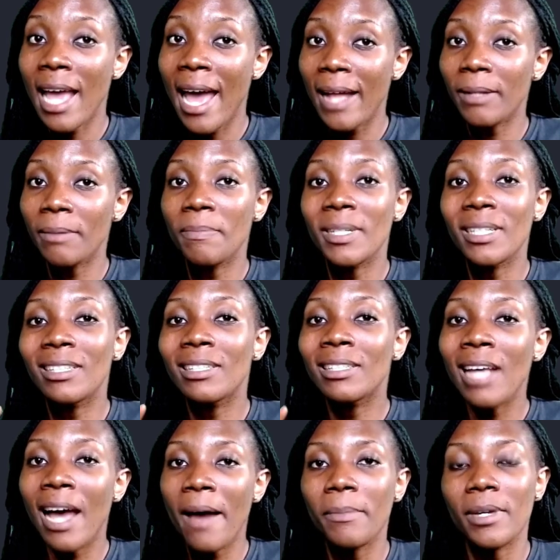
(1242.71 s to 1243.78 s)
can be
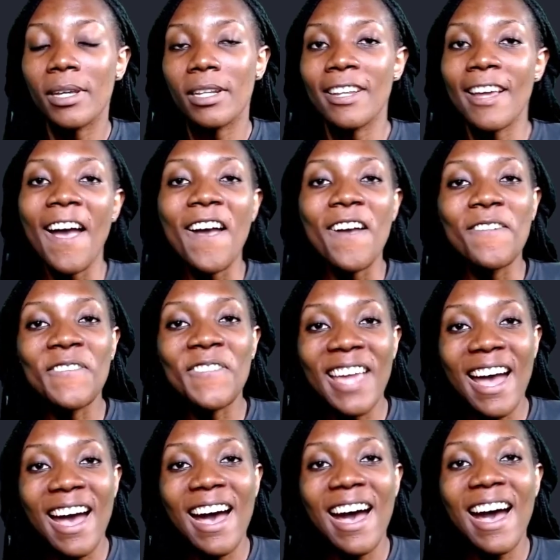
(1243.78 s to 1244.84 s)
determined
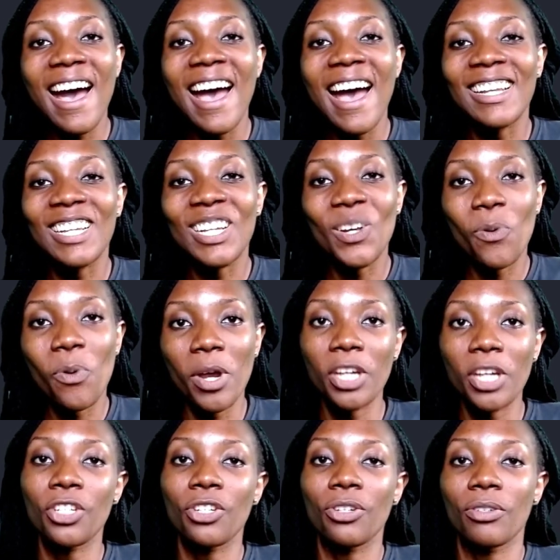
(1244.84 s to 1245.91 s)
via an
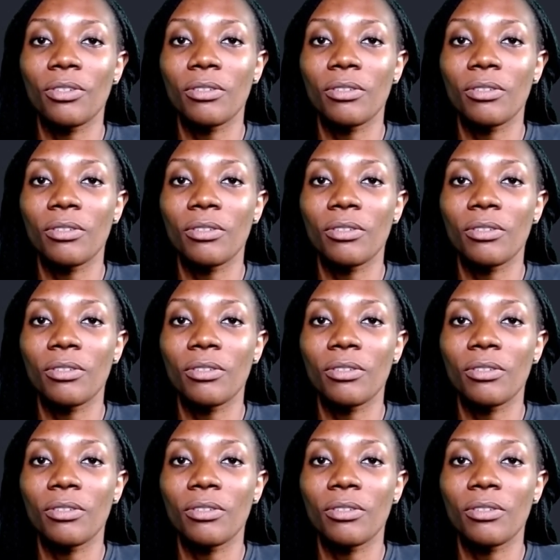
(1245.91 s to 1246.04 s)
equation